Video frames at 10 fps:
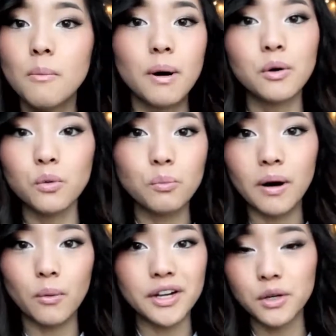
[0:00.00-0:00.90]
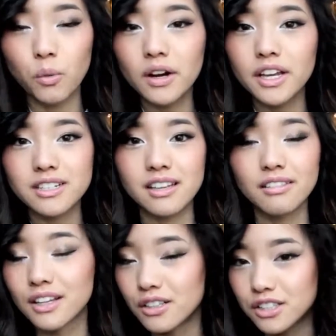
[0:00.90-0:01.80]
but when you're working to
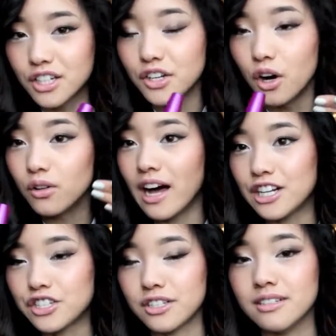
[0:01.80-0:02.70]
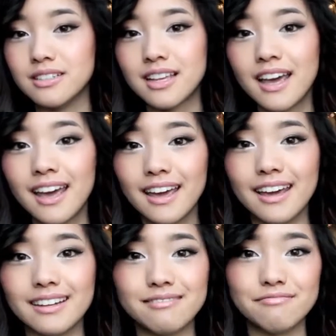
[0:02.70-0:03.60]
little to no lashes,
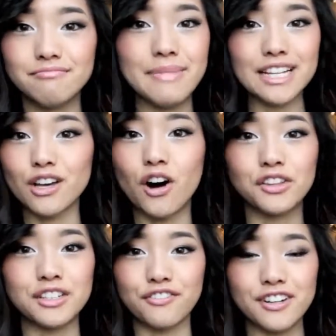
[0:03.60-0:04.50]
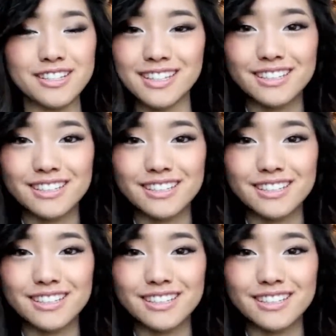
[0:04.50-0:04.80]
it makes all the difference.